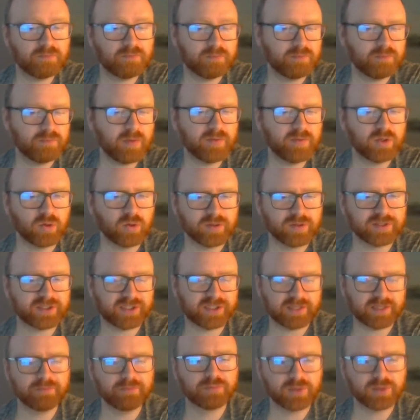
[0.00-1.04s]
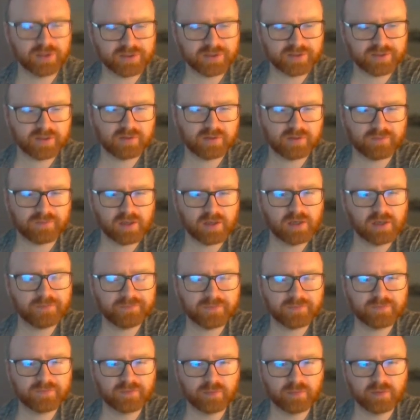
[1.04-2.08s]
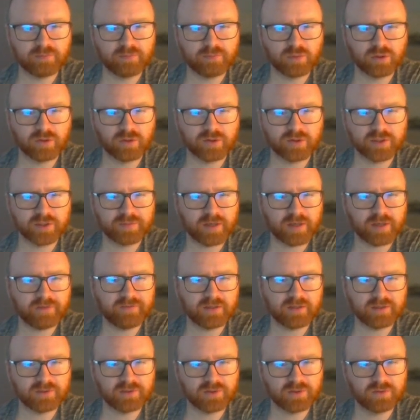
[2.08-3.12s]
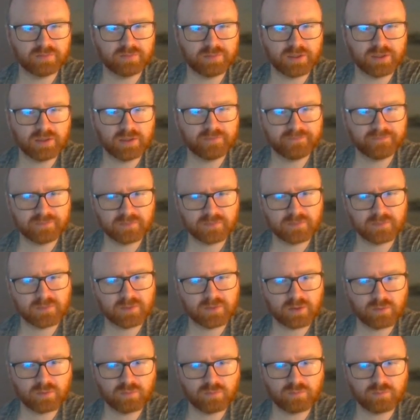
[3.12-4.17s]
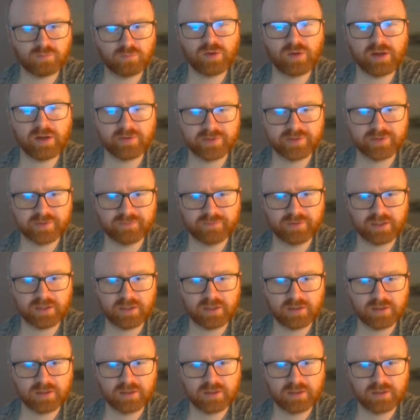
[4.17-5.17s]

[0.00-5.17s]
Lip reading: Maybe not the simplest to convert, if I'm being brutally honest, but I think it should be relatively